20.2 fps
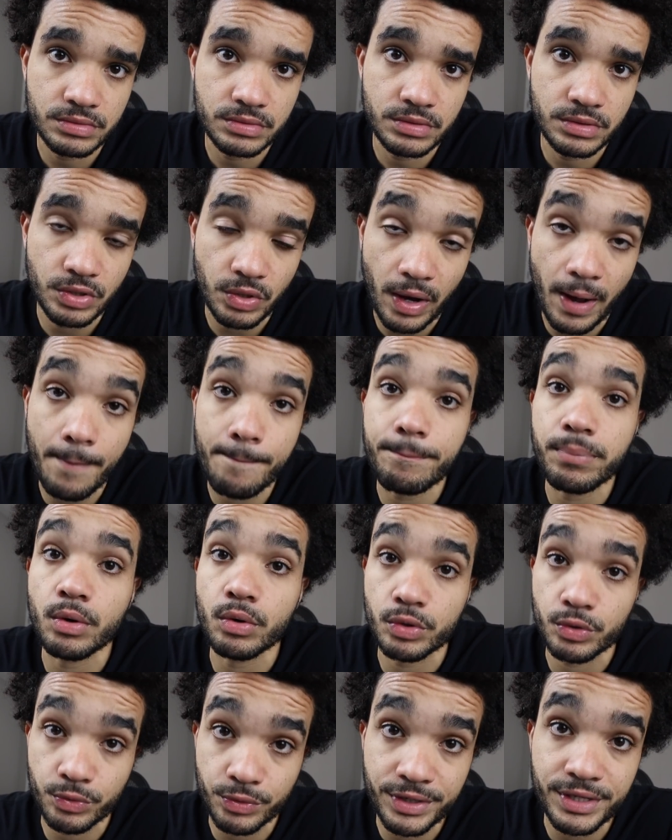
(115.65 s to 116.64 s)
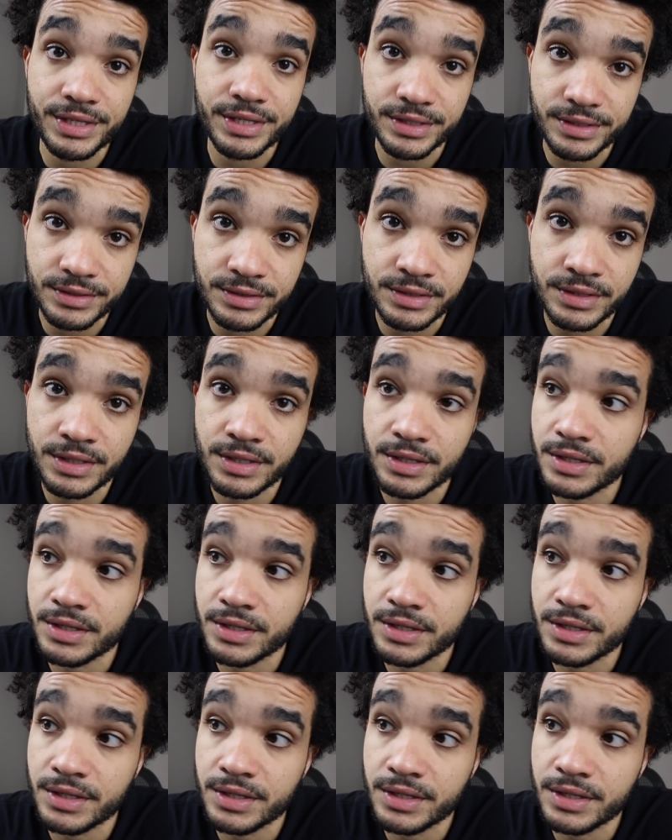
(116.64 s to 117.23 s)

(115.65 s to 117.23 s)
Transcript: I'm Puerto Rican,